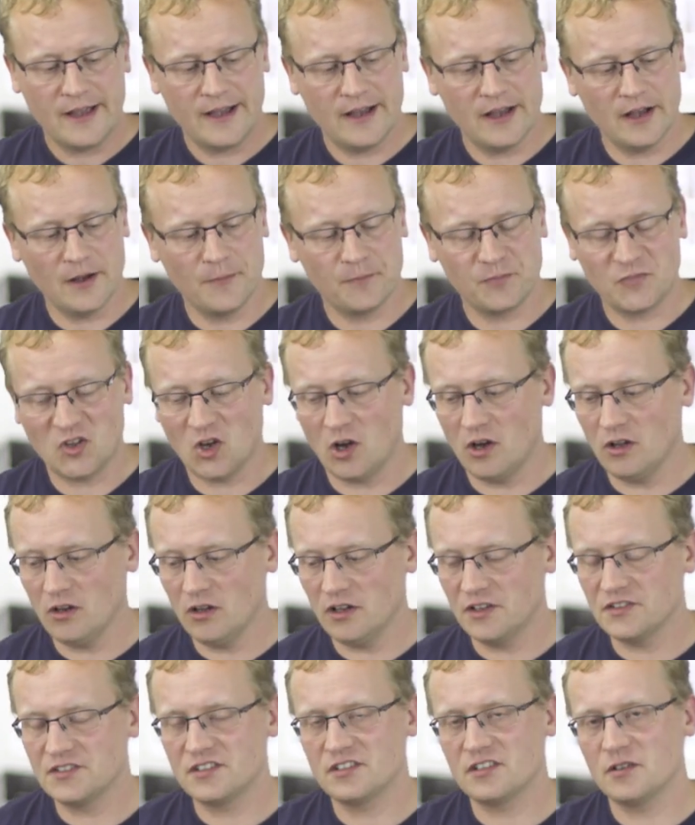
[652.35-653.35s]
Um, the
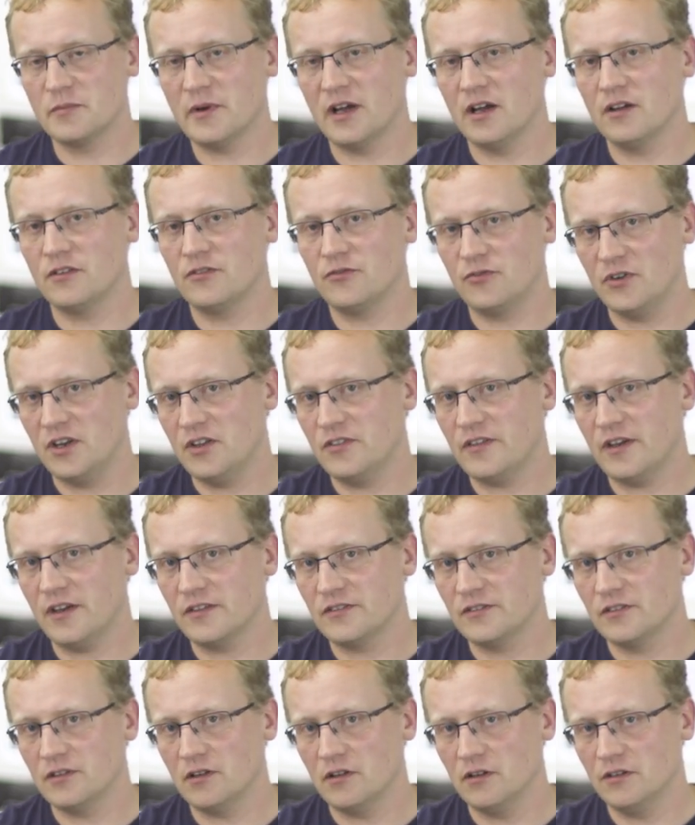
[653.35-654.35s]
HoloLens is about
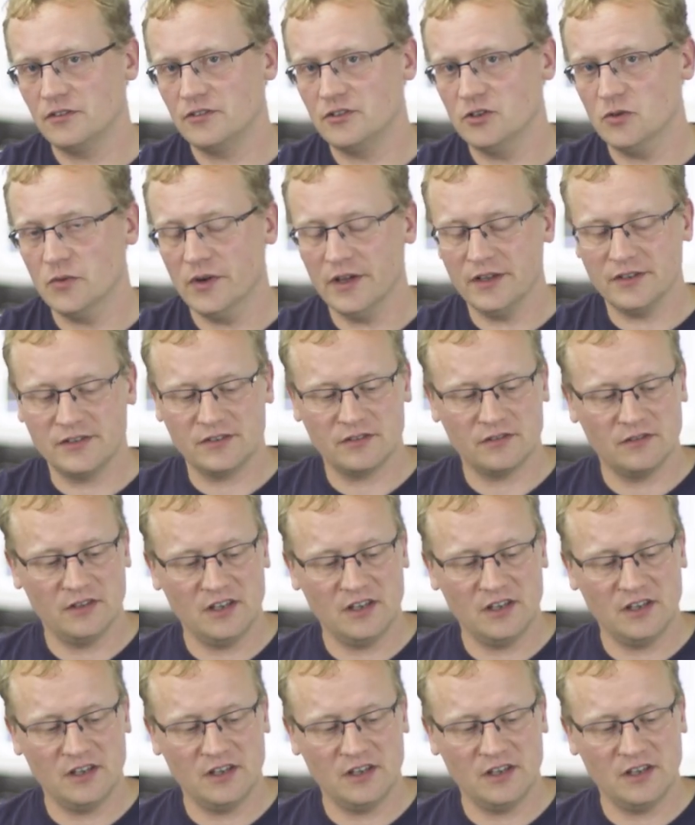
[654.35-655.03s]
$3,000 US.